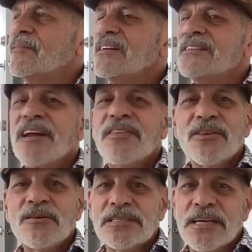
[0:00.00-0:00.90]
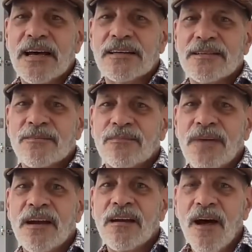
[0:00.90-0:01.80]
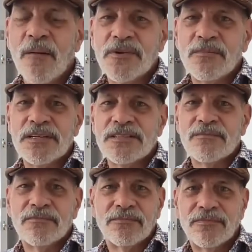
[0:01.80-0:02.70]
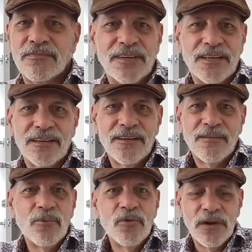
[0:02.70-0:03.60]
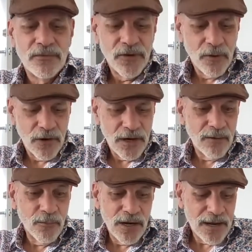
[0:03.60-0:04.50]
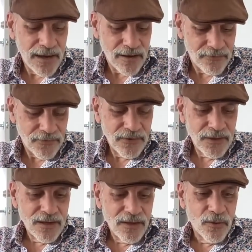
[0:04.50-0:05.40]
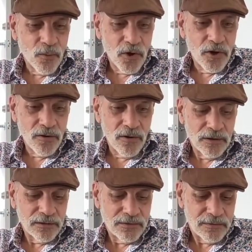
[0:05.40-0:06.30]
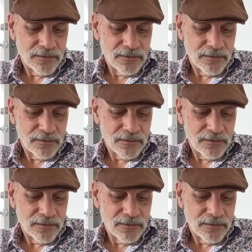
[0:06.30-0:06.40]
there's an enthusiasm and an optimism moving forward. And when I have the world